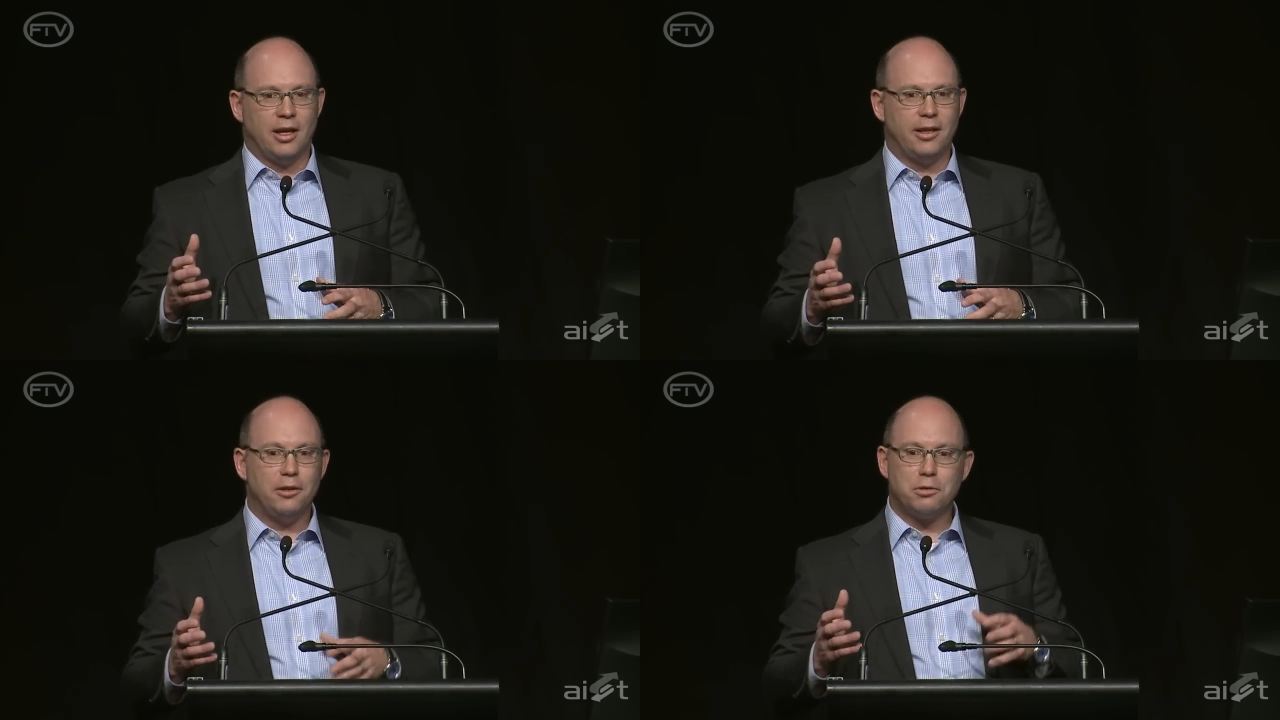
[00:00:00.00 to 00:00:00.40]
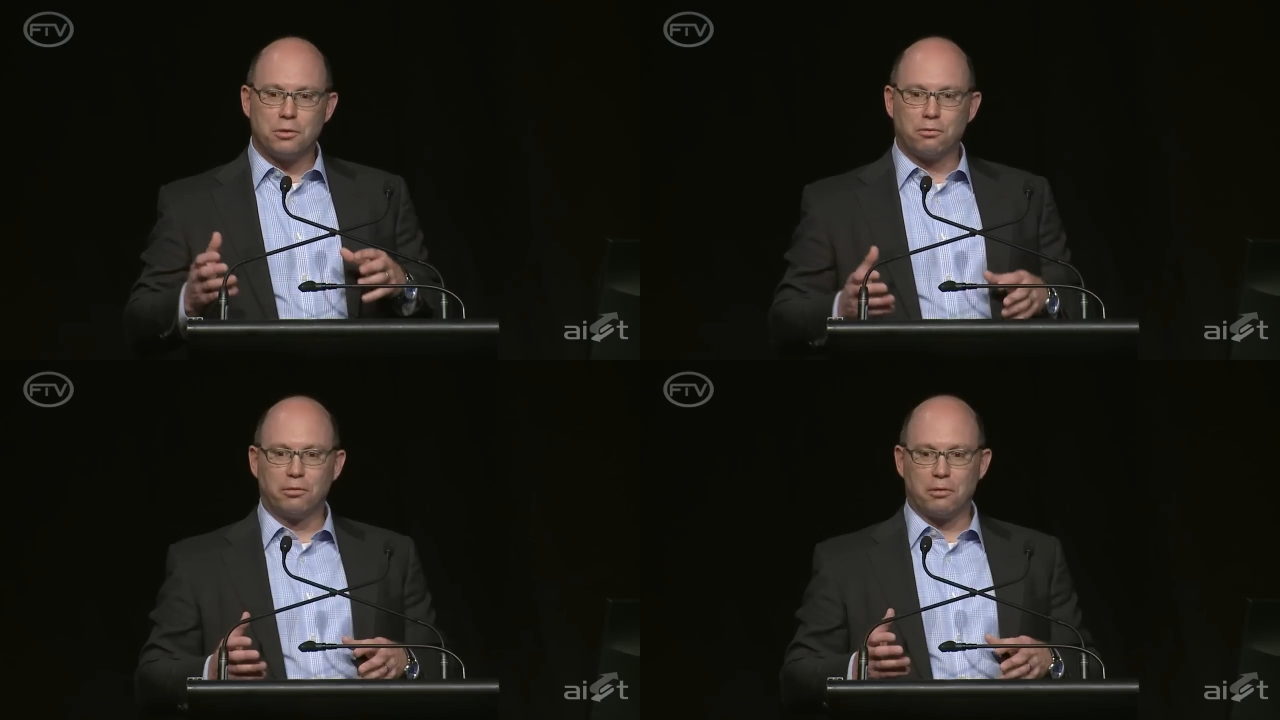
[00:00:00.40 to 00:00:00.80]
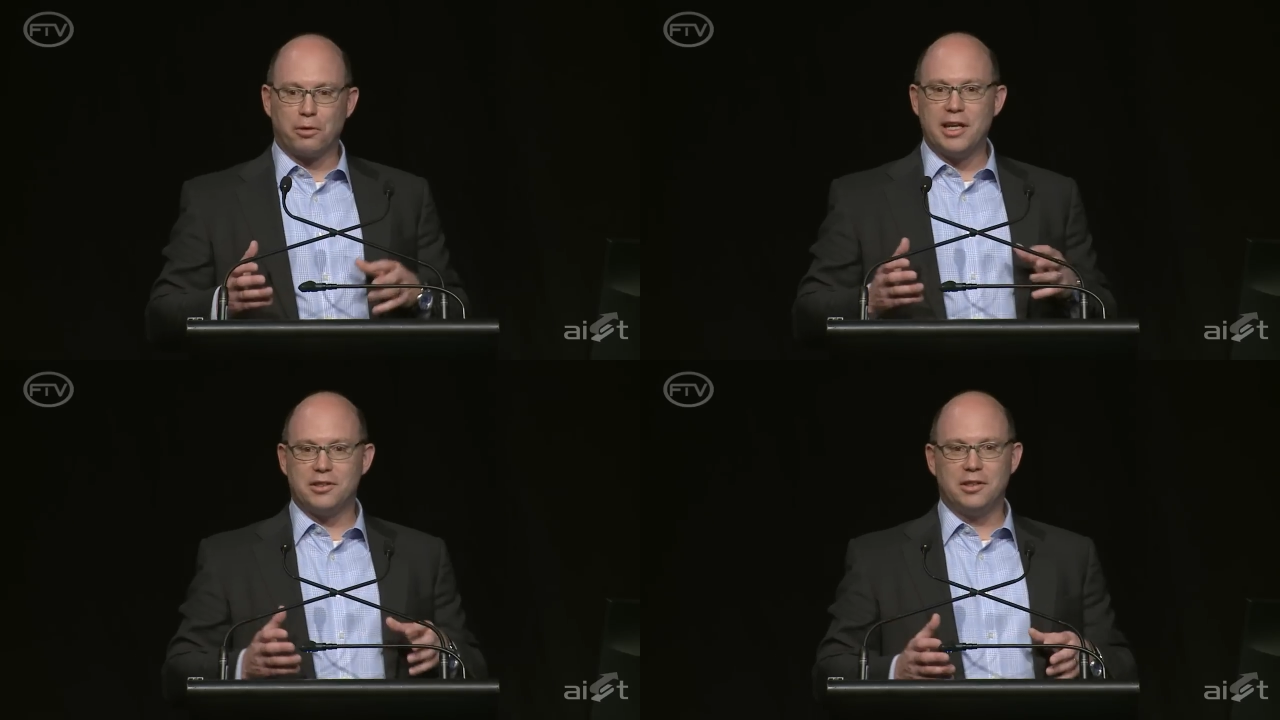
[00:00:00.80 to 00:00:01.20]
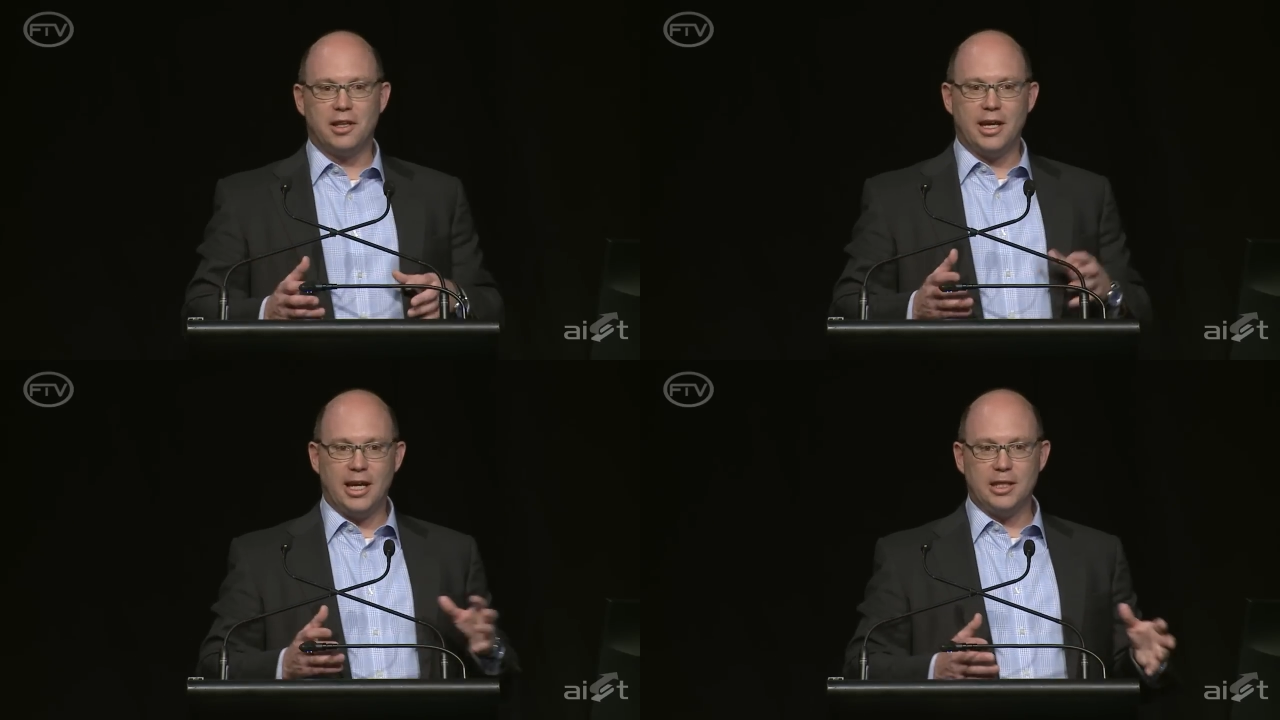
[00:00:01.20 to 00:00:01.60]
And then there was a race
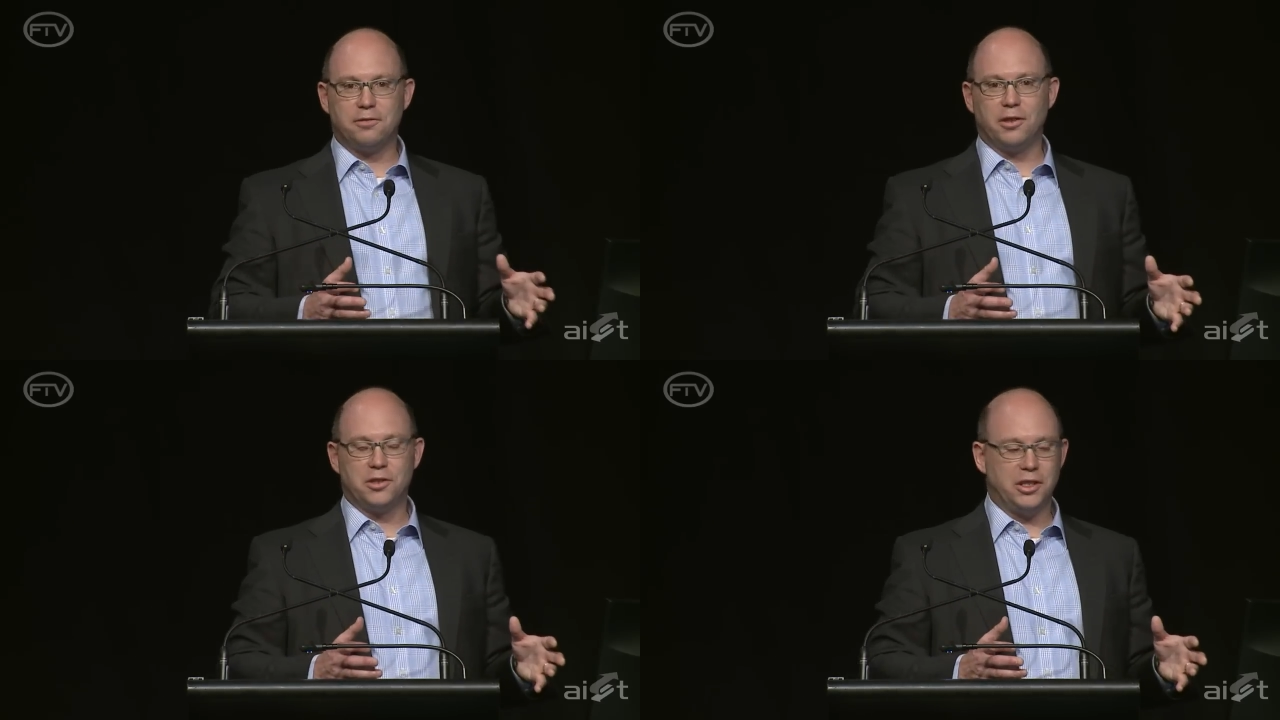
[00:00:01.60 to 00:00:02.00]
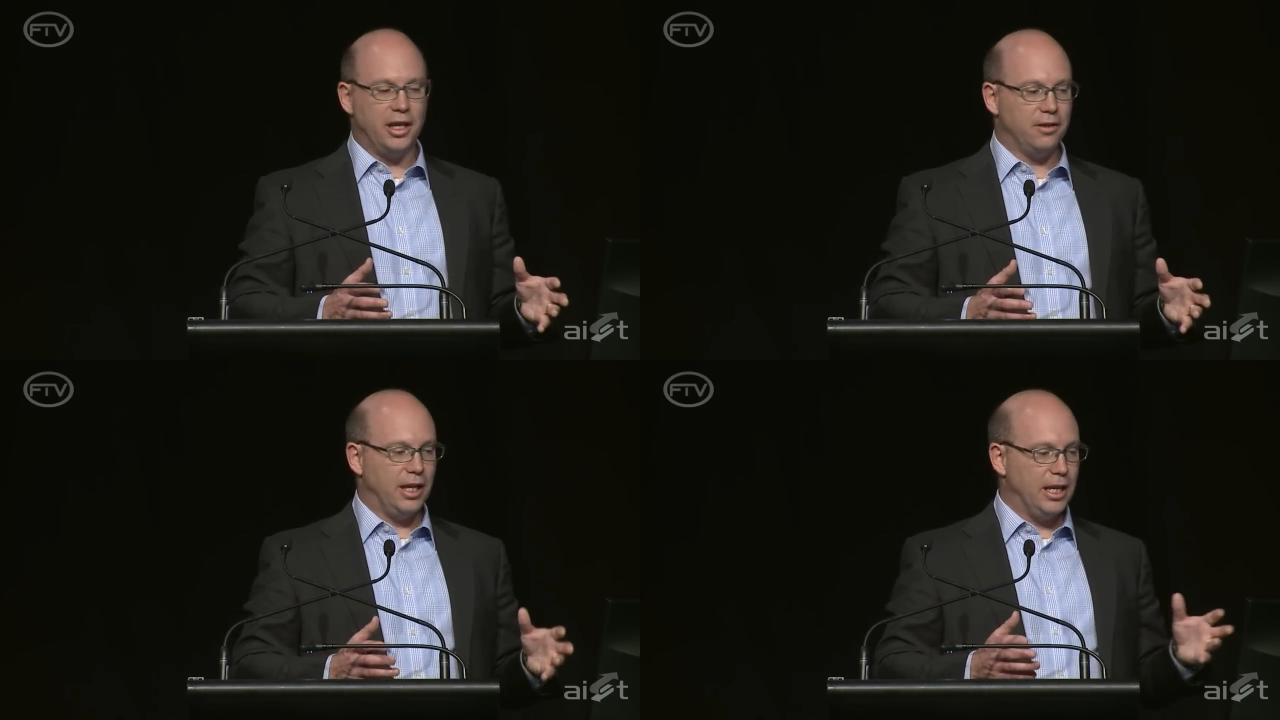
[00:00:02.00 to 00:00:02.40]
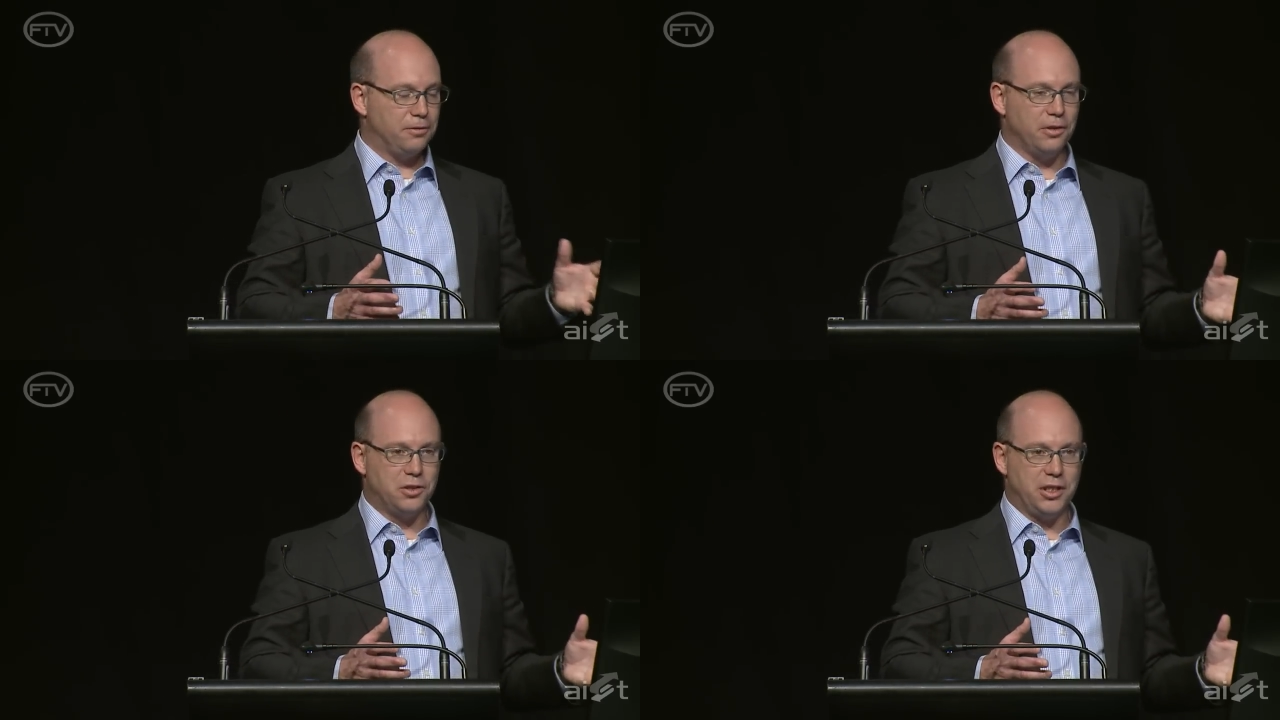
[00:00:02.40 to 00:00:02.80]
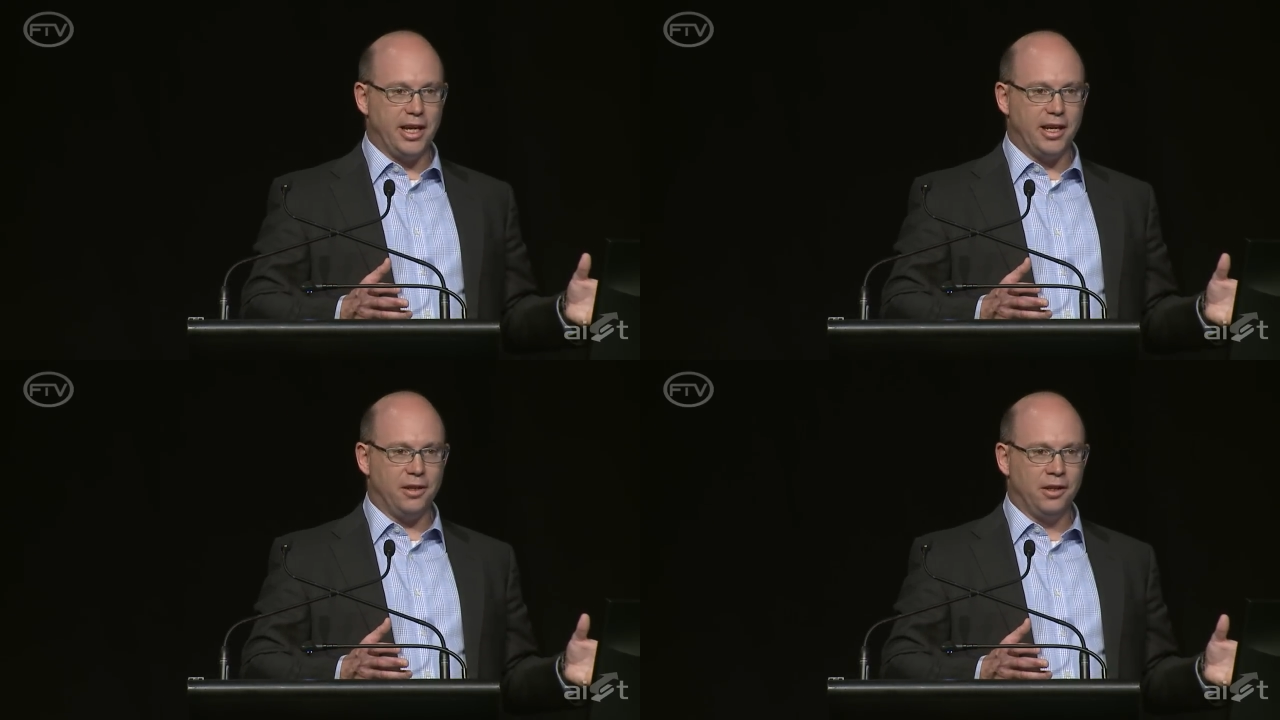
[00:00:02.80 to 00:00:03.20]
into the Haynesville Shale, and the Haynesville
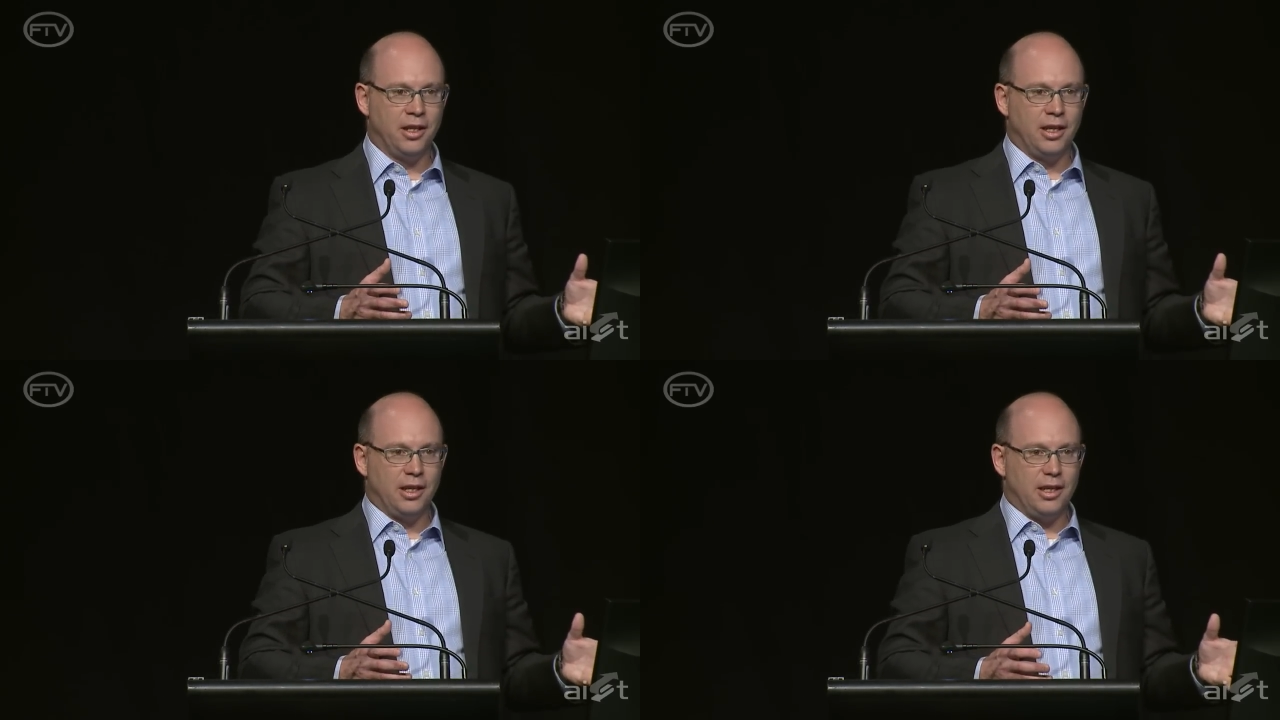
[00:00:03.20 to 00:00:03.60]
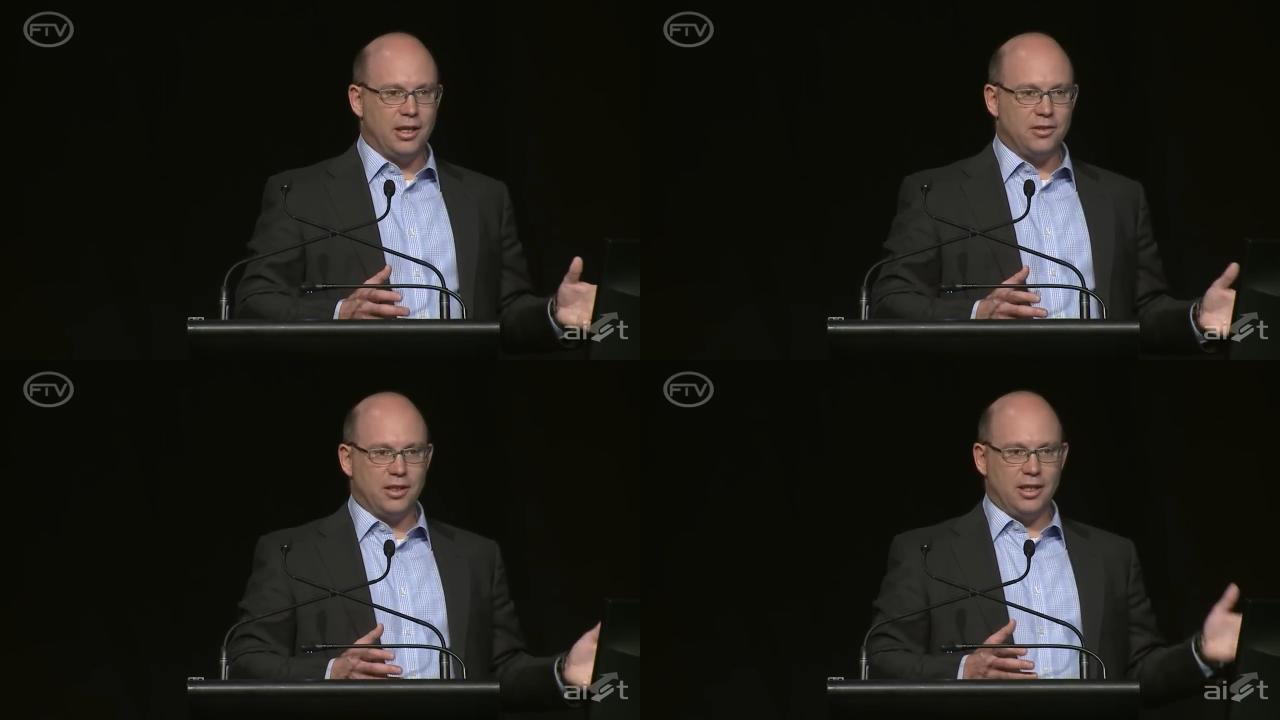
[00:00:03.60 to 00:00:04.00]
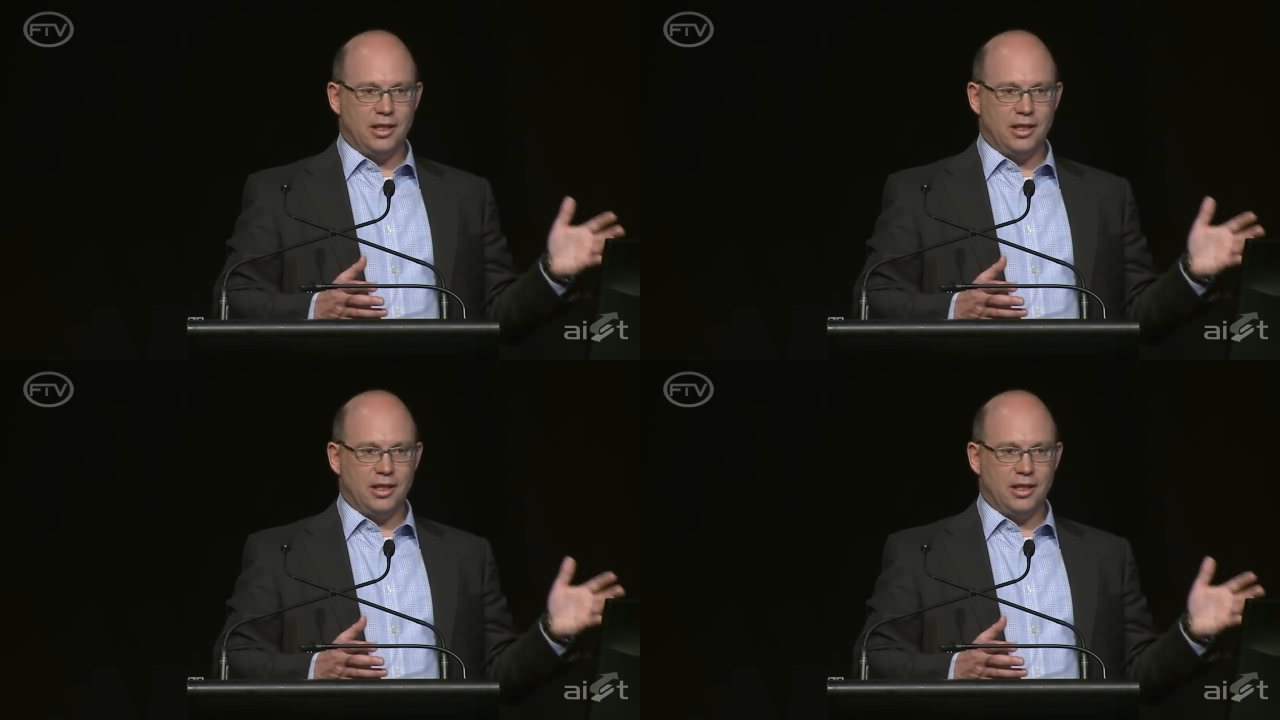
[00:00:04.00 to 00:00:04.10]
Shale is